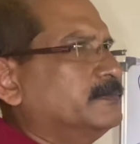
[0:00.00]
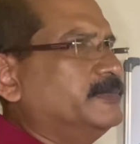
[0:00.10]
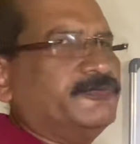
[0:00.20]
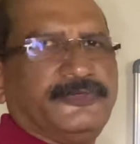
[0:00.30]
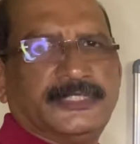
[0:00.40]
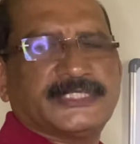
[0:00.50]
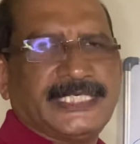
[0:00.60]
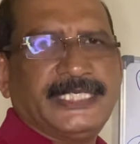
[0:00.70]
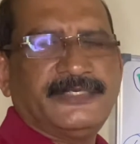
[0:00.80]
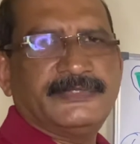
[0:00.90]
before
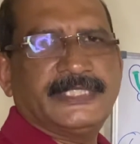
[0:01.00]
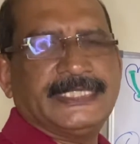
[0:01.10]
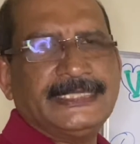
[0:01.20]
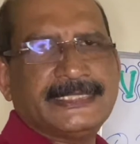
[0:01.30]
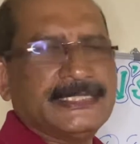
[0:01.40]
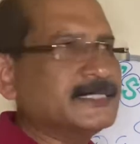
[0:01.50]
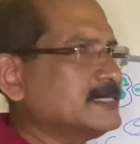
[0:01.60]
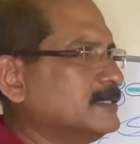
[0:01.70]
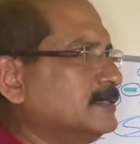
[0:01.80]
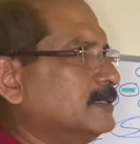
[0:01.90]
starting with the
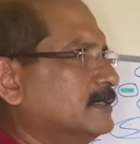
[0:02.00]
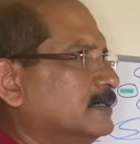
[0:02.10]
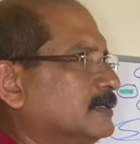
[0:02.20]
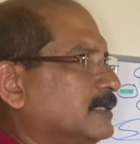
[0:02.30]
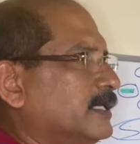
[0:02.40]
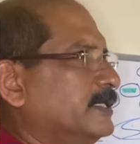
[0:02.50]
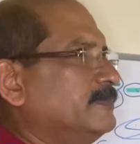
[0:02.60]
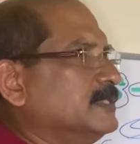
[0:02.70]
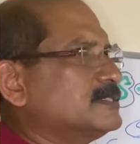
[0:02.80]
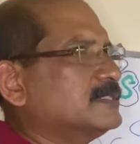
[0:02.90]
tenses, I
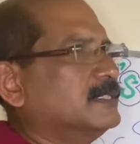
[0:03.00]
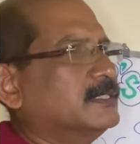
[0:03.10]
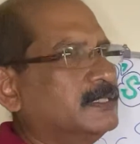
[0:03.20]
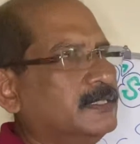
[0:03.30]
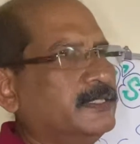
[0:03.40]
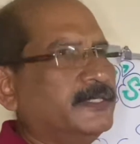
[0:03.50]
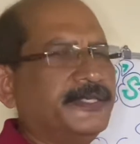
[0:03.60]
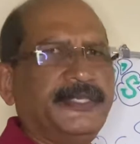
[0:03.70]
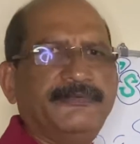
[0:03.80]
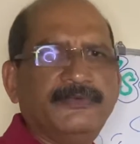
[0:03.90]
must
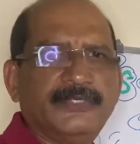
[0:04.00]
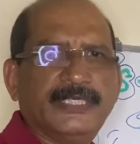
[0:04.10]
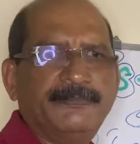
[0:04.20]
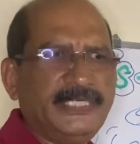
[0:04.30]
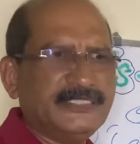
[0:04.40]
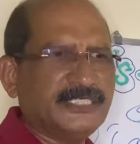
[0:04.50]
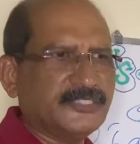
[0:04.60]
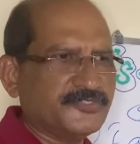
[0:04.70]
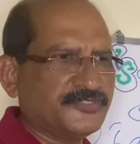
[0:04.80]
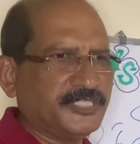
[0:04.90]
give you a
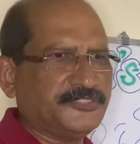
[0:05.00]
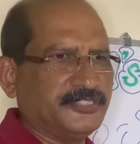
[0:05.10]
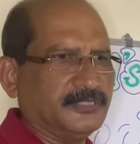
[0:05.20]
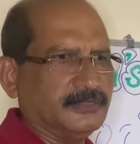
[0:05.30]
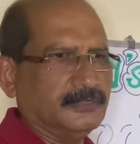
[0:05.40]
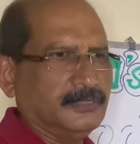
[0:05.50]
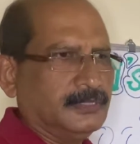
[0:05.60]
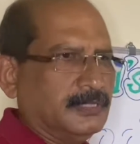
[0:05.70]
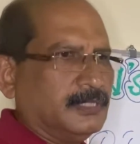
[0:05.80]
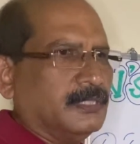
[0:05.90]
basic structure
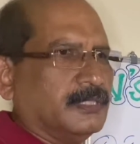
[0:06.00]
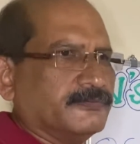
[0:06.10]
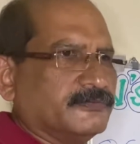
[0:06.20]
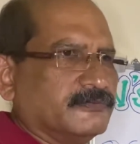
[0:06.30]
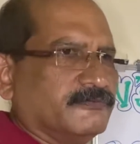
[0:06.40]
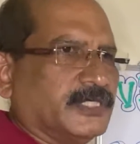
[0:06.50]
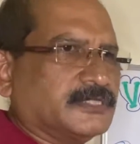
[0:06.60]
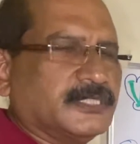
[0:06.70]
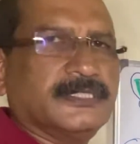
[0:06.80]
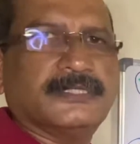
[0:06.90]
of
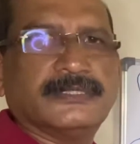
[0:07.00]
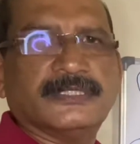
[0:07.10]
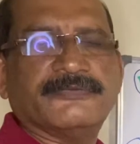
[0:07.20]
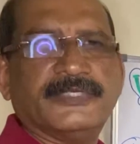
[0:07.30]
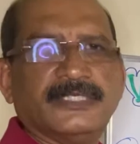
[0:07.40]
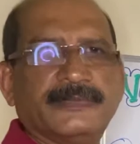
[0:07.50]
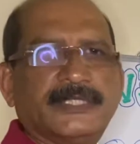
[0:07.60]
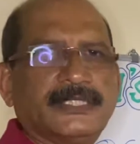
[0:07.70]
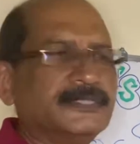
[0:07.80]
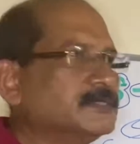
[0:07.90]
what the
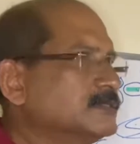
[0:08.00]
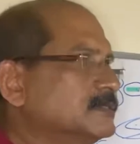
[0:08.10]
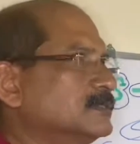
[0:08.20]
fundamentals